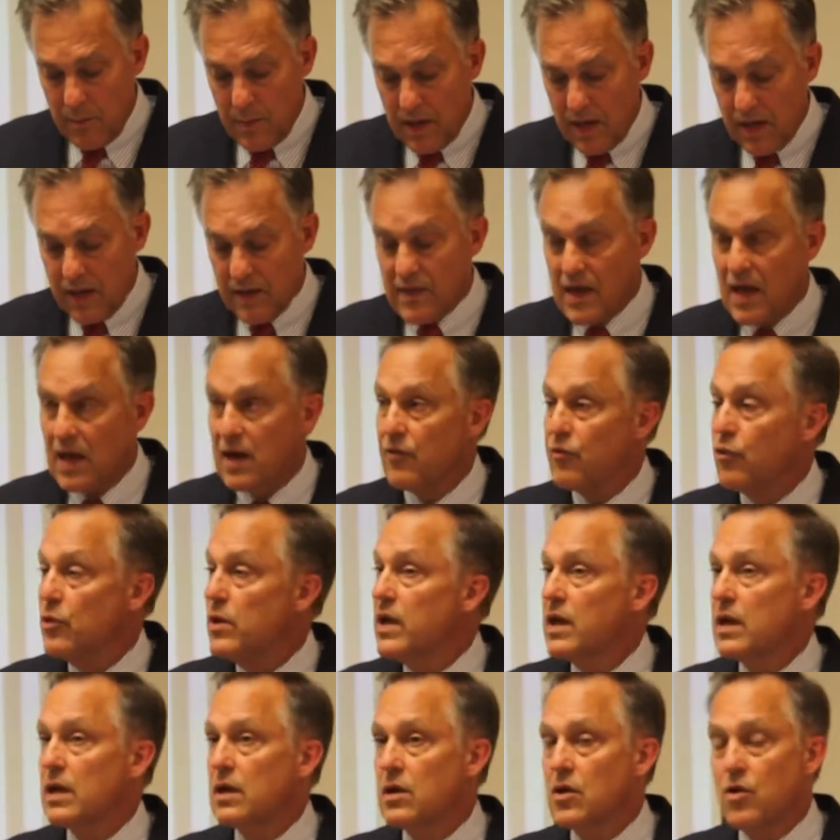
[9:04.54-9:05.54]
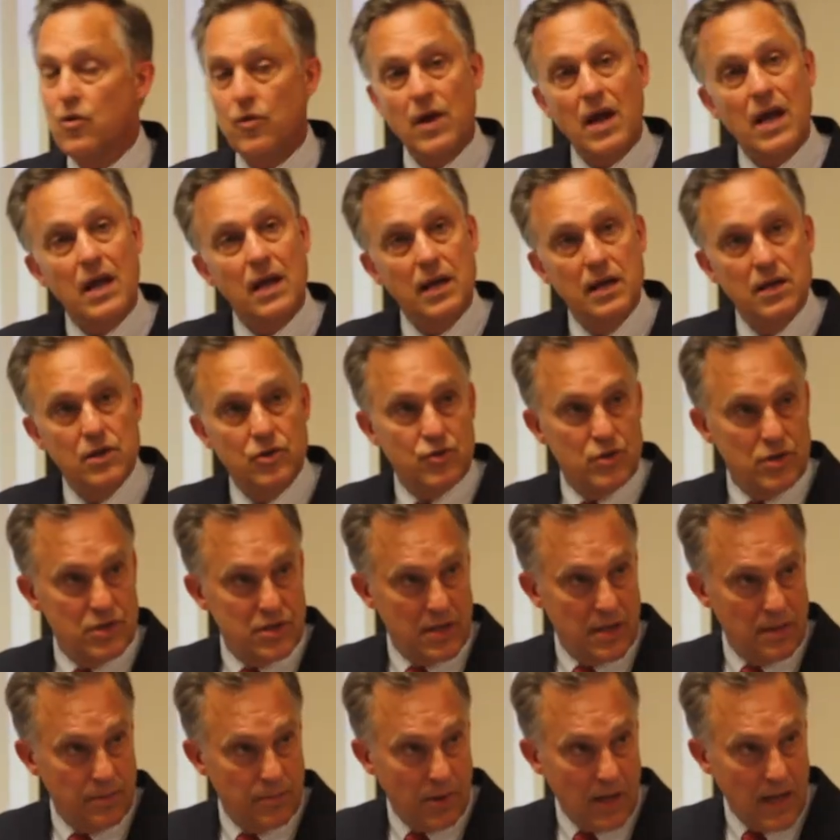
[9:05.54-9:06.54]
meaning that if we can create
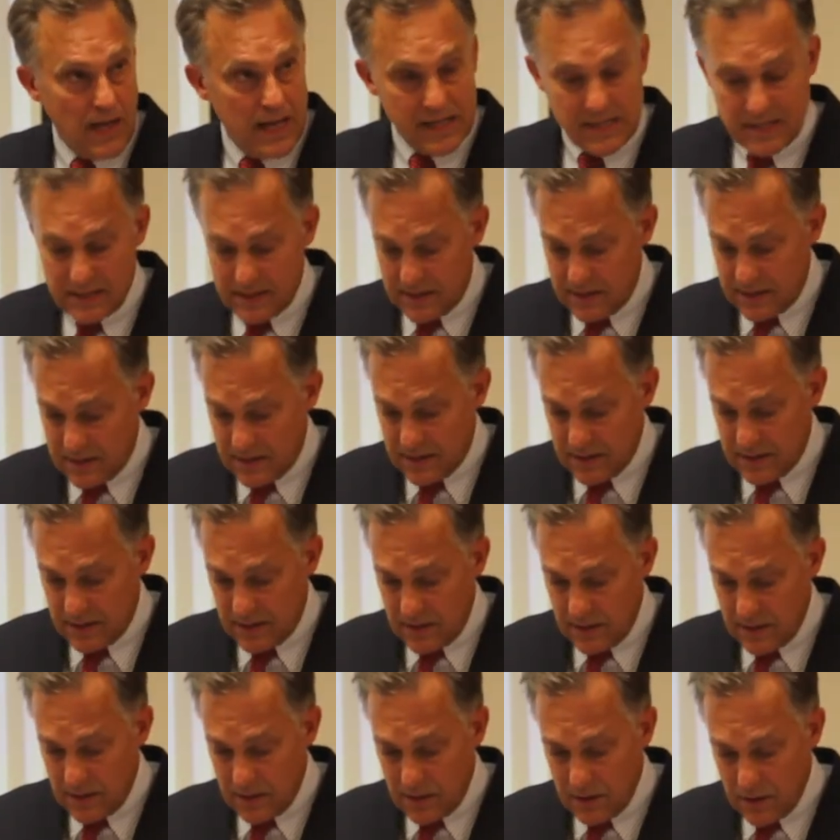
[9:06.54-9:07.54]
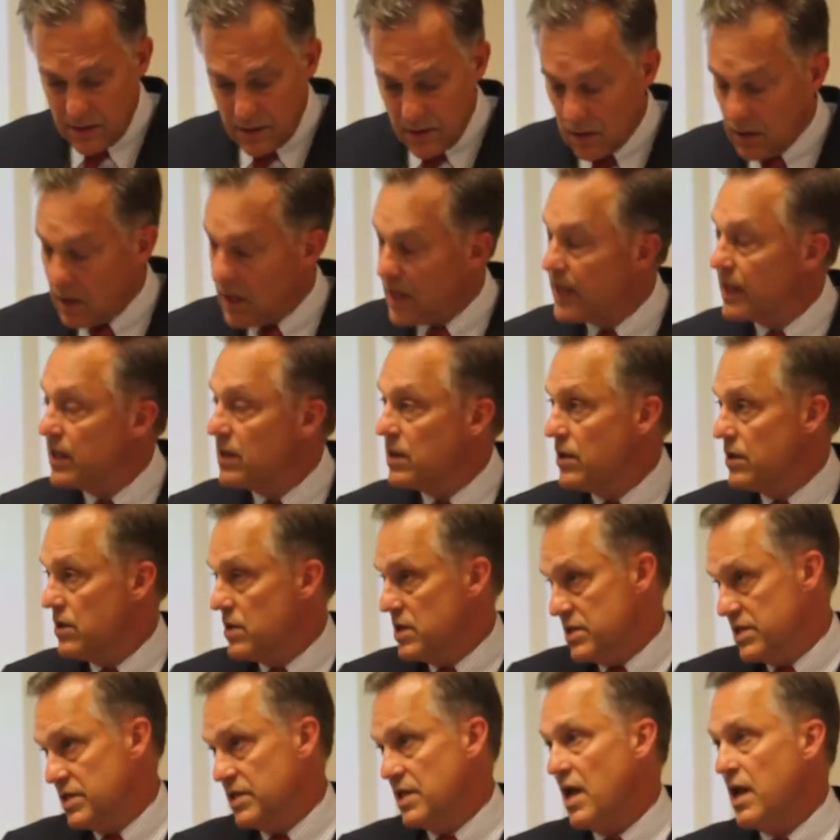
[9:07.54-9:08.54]
interesting places, they're likelier
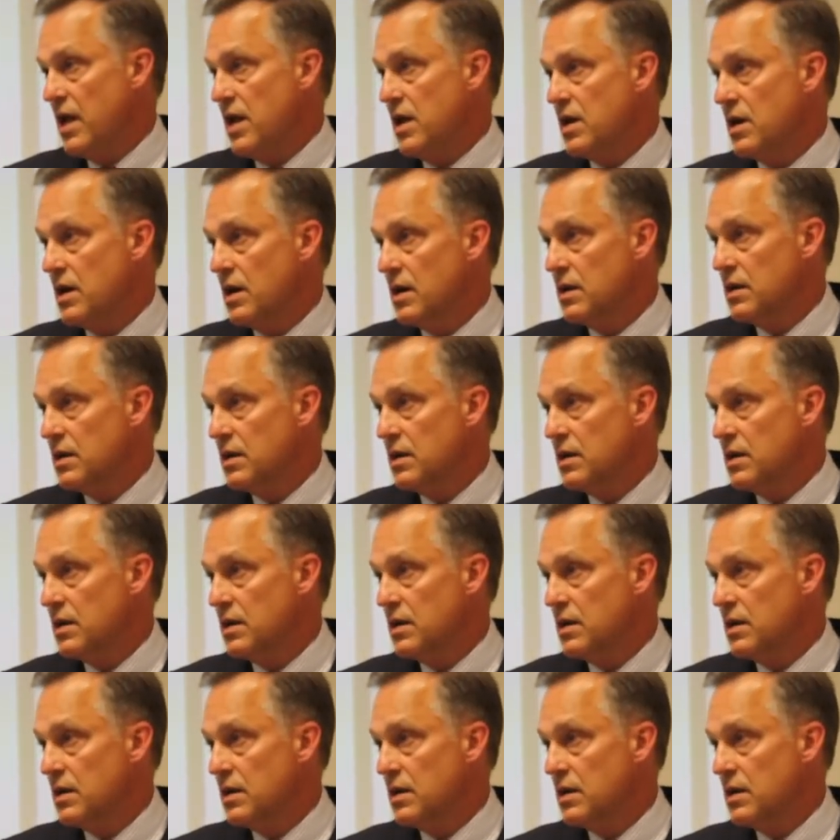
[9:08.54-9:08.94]
to stay here.